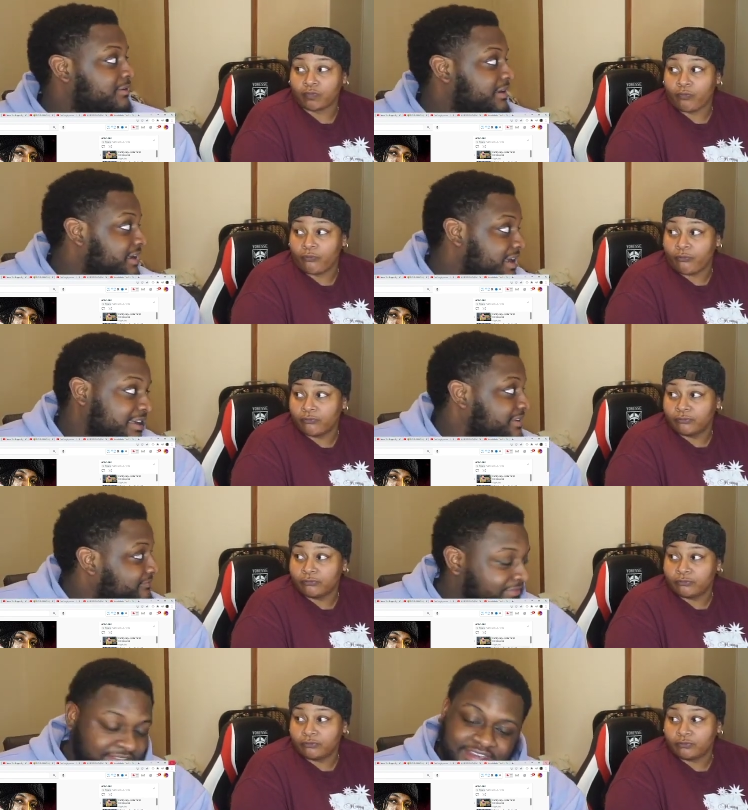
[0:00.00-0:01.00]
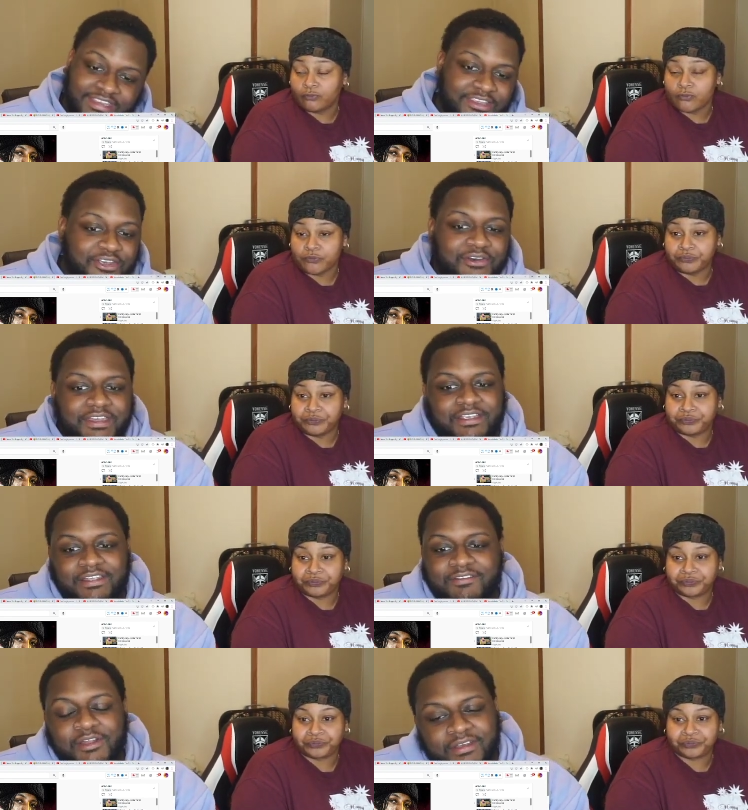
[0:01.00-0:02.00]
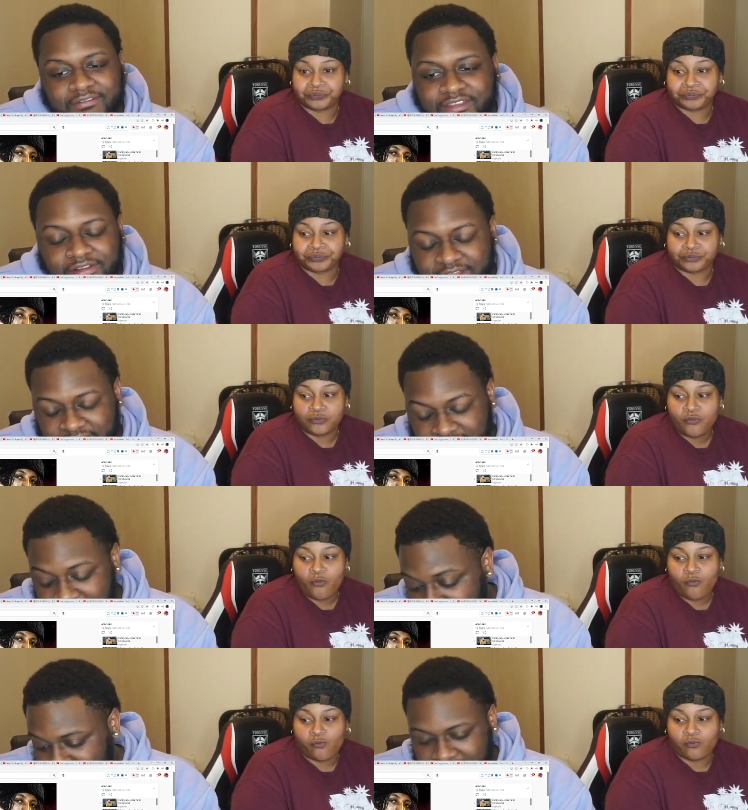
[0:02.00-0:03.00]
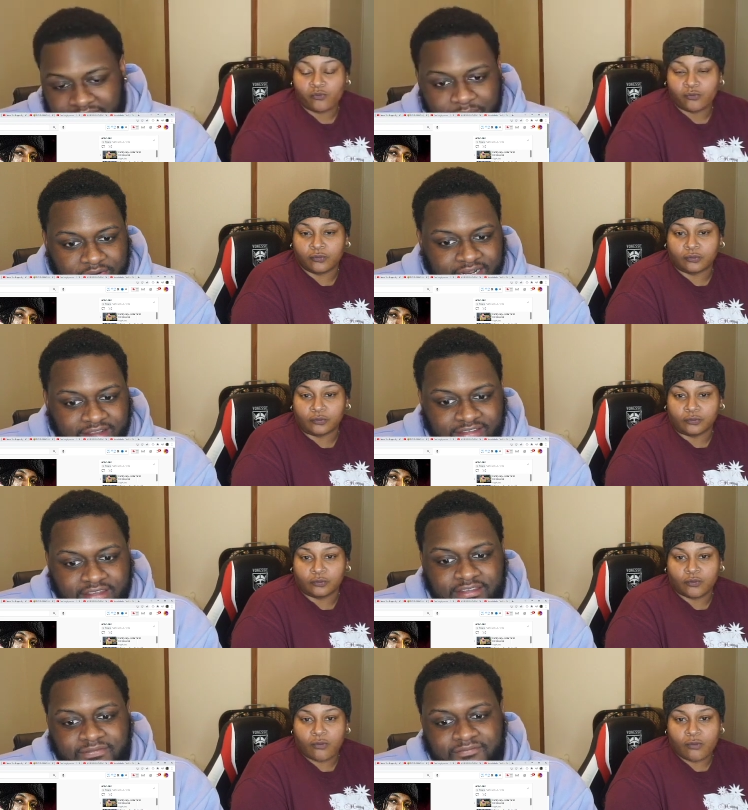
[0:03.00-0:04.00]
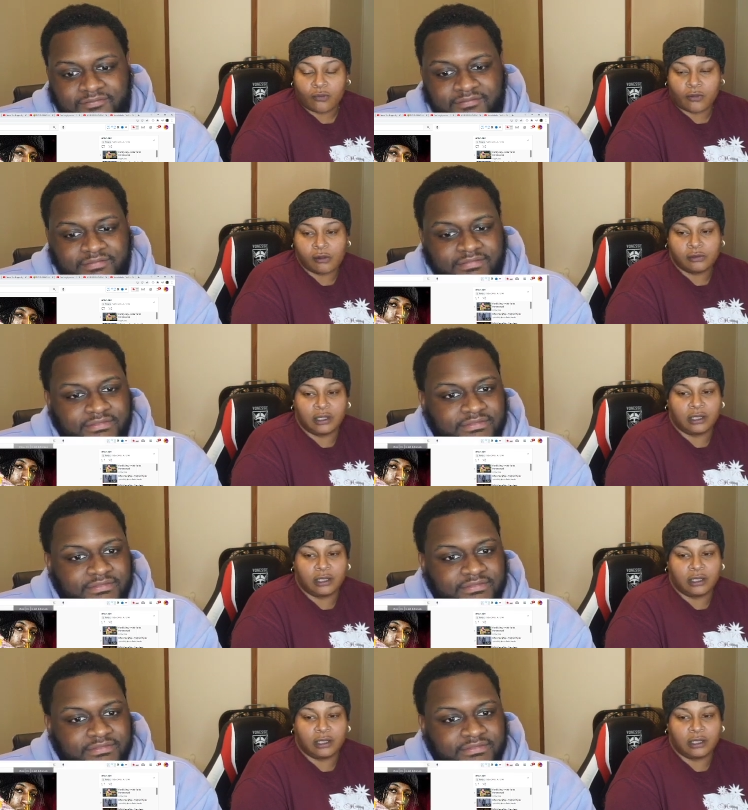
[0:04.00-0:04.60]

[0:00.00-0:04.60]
Speaker 1: He, you go hear. If you don't if you don't hear, I I'll point out to you.